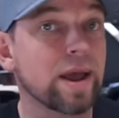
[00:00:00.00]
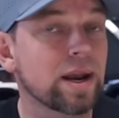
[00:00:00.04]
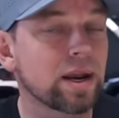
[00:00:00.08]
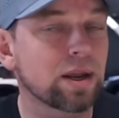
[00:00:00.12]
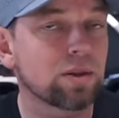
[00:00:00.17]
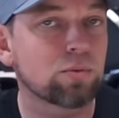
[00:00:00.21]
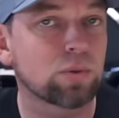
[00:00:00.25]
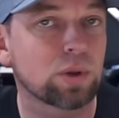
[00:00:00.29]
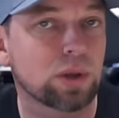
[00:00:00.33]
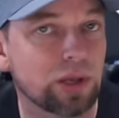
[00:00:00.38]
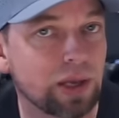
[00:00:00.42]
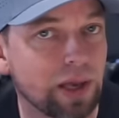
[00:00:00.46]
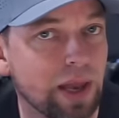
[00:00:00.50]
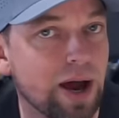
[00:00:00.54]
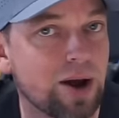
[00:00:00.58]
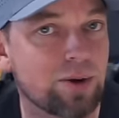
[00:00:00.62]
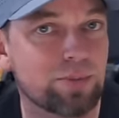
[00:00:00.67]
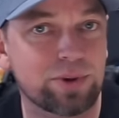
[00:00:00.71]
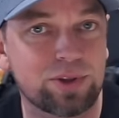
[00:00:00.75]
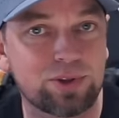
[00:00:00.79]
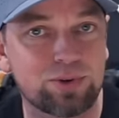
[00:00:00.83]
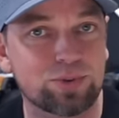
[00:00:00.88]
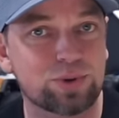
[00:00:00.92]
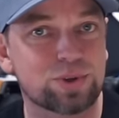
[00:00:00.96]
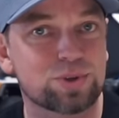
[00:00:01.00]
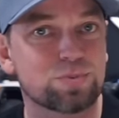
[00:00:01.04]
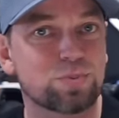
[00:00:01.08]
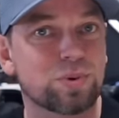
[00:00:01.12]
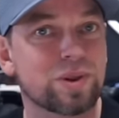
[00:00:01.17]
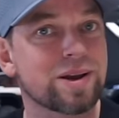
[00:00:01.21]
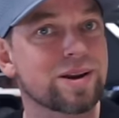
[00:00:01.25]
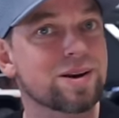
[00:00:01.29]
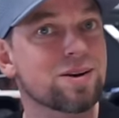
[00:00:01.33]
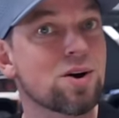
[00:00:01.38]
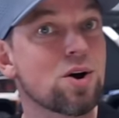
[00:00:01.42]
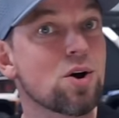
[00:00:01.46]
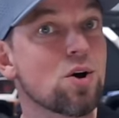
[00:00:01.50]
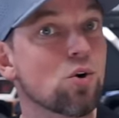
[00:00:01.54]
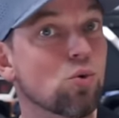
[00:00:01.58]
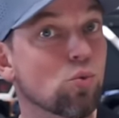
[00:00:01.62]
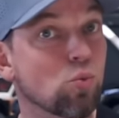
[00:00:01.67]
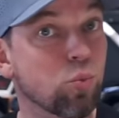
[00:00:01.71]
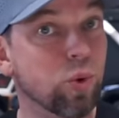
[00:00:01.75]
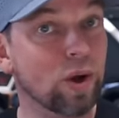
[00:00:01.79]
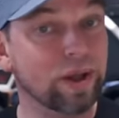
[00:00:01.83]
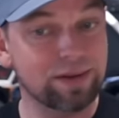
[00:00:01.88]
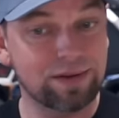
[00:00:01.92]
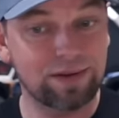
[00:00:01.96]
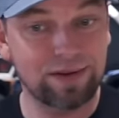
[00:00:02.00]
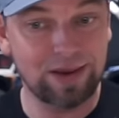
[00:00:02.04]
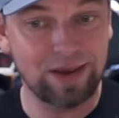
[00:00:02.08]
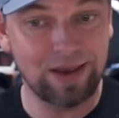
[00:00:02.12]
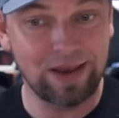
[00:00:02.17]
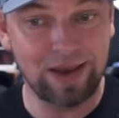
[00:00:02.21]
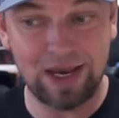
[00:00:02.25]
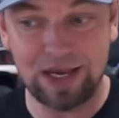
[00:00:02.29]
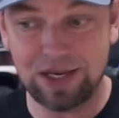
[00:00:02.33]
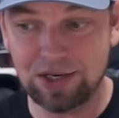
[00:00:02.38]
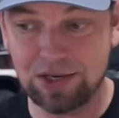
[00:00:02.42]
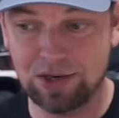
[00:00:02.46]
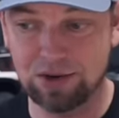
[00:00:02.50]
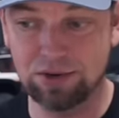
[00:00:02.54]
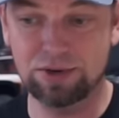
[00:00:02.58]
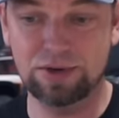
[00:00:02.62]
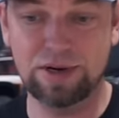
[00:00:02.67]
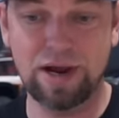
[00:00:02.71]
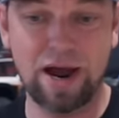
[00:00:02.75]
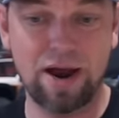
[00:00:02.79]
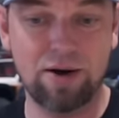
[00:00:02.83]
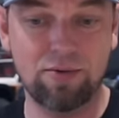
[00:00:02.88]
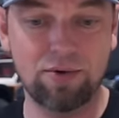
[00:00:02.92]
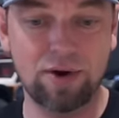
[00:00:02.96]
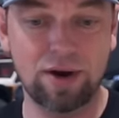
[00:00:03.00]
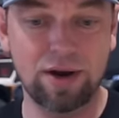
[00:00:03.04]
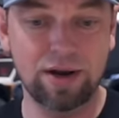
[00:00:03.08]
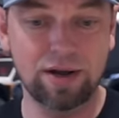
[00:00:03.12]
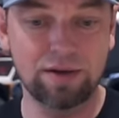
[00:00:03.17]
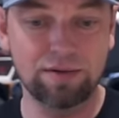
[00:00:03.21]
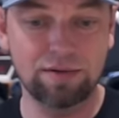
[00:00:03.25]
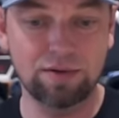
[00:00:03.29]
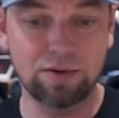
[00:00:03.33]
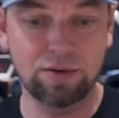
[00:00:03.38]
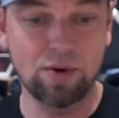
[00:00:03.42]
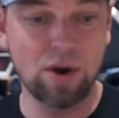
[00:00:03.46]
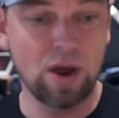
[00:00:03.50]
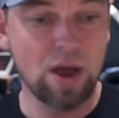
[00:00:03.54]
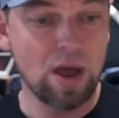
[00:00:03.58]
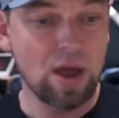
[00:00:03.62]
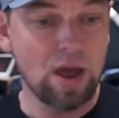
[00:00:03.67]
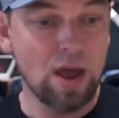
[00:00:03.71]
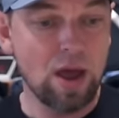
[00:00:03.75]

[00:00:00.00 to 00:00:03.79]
and it will allow me to explain what issues I ran into.